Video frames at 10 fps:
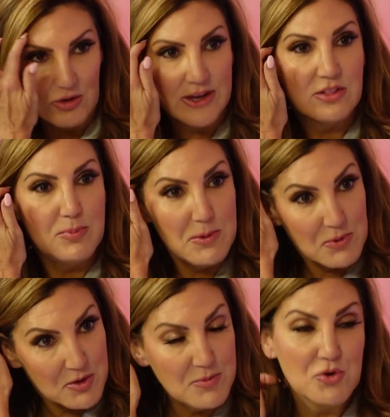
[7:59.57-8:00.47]
Like the people
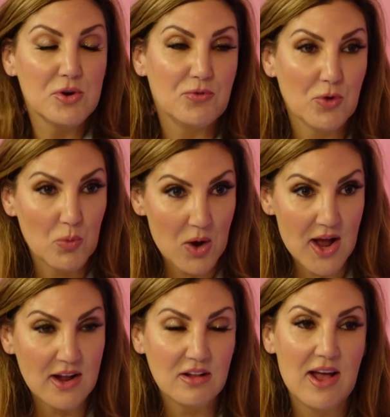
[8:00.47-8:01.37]
that have been doing it for a
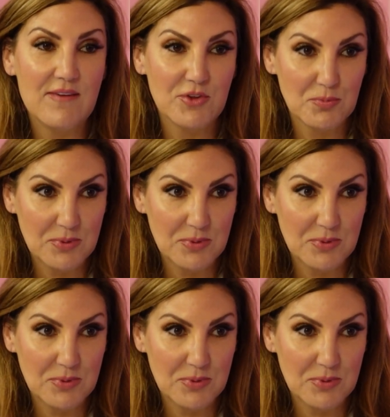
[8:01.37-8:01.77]
while have their